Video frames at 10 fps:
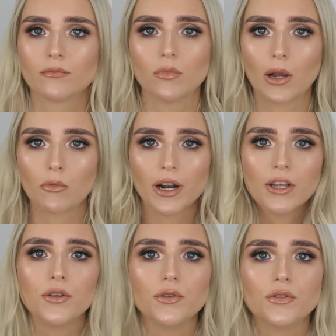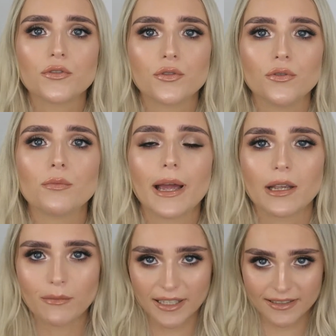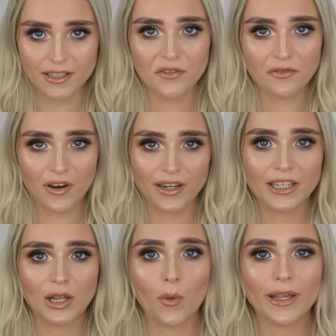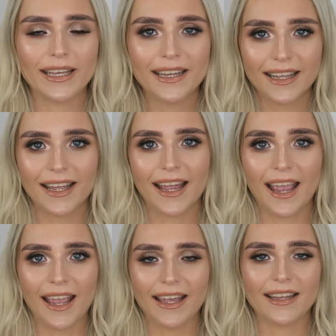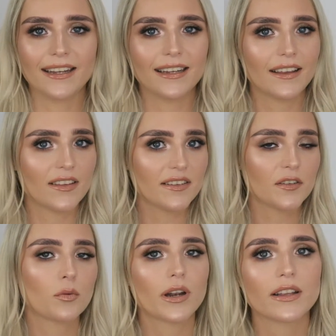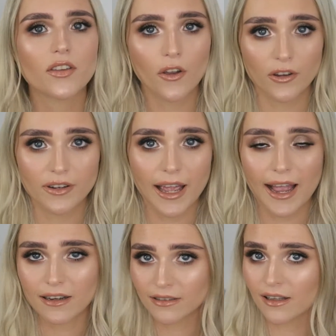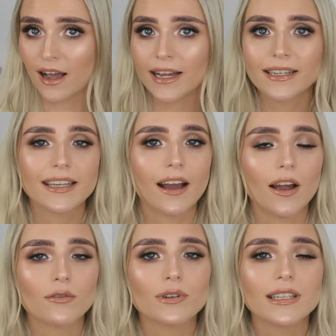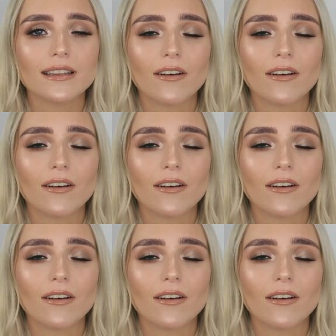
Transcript: like what I use to make my skin very glowy. And this is what it turned out like. I really